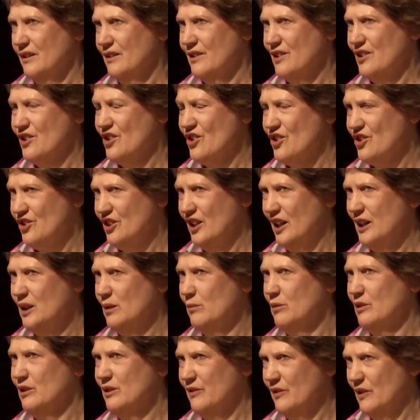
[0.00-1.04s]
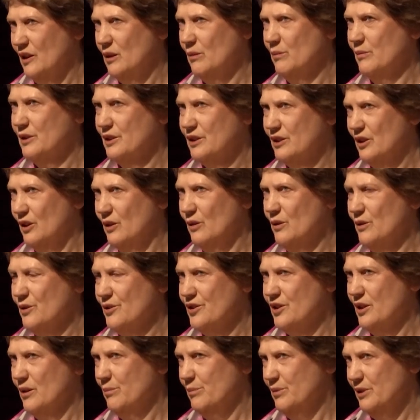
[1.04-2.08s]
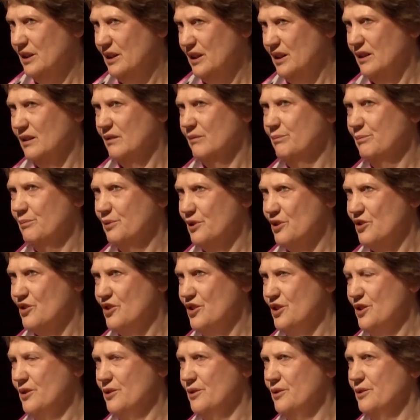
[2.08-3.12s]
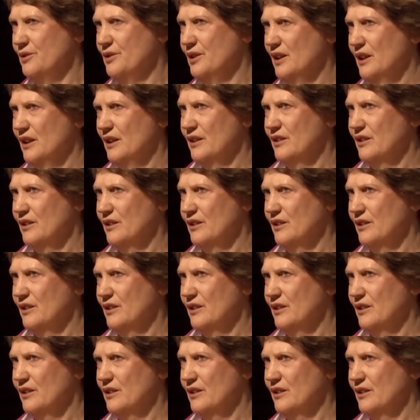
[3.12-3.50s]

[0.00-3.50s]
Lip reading: the Sustainable Development Goals are being pursued